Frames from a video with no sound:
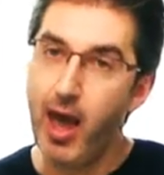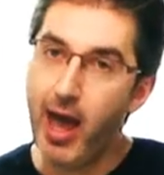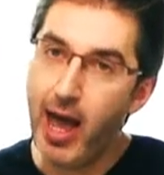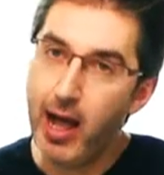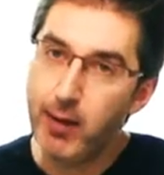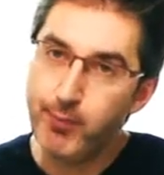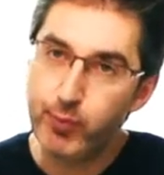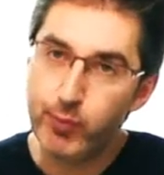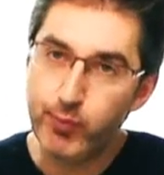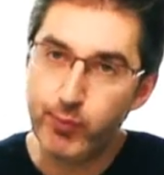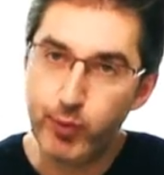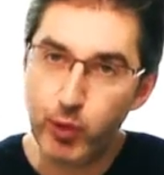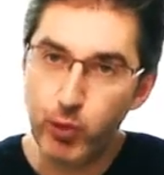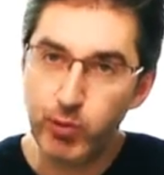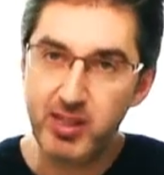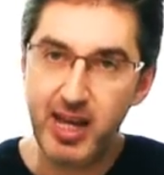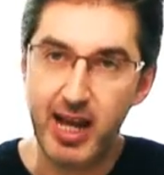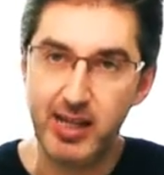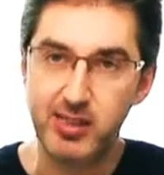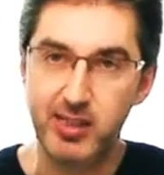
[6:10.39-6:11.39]
Help
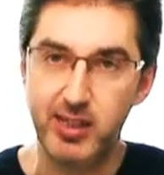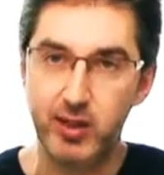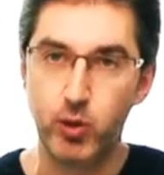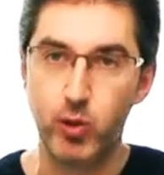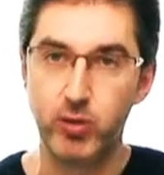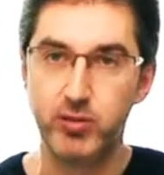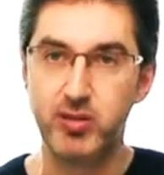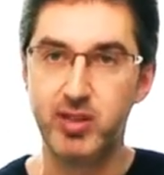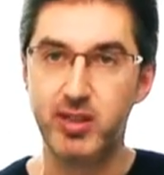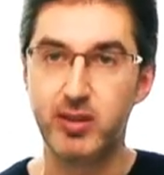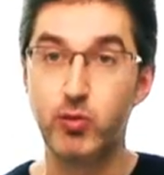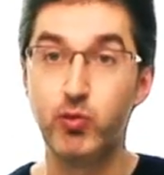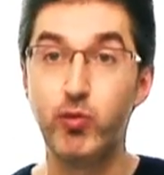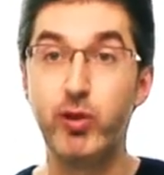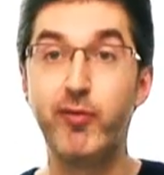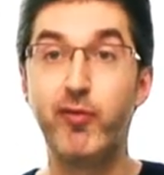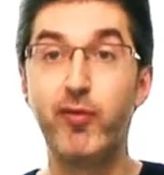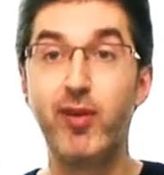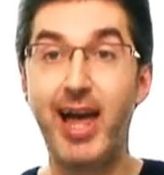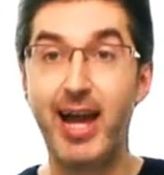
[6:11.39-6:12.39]
broadcasting content
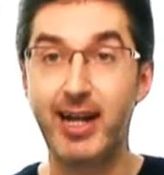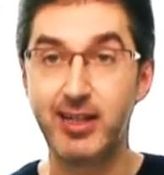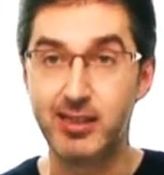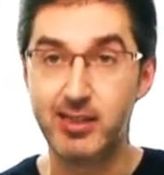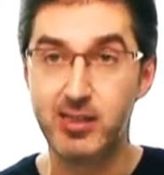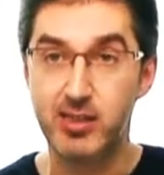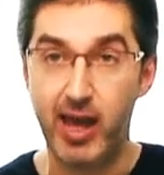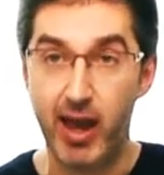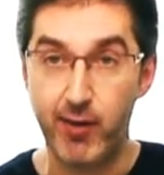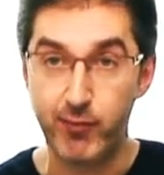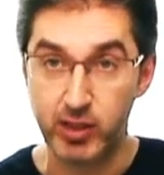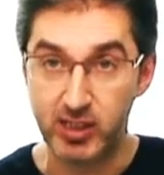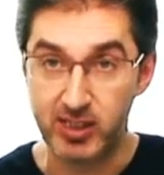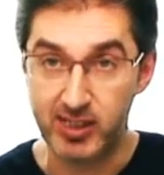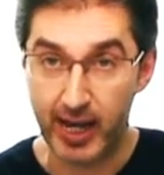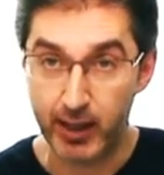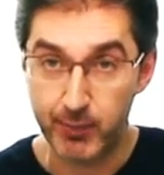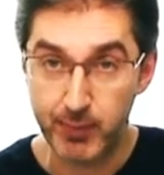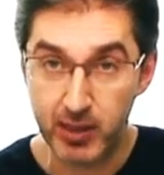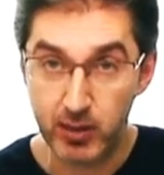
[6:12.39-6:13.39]
reflects every
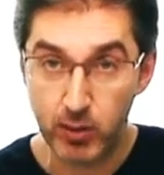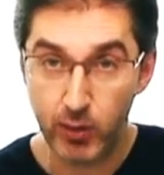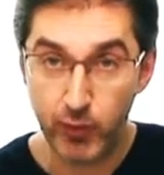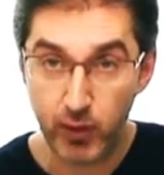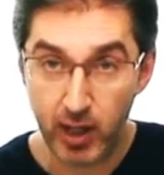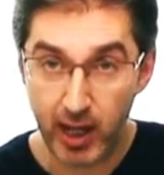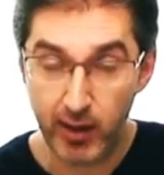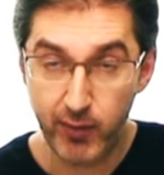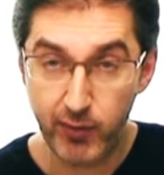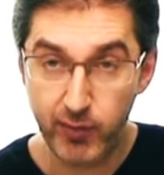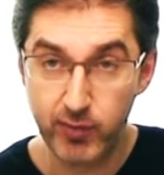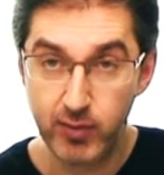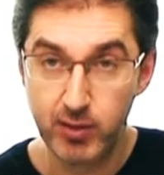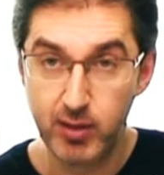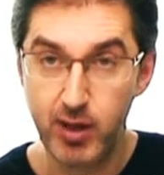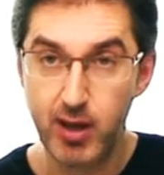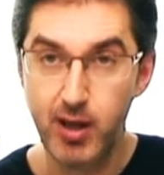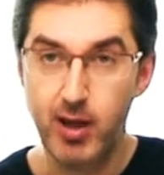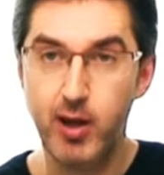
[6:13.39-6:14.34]
segment of life,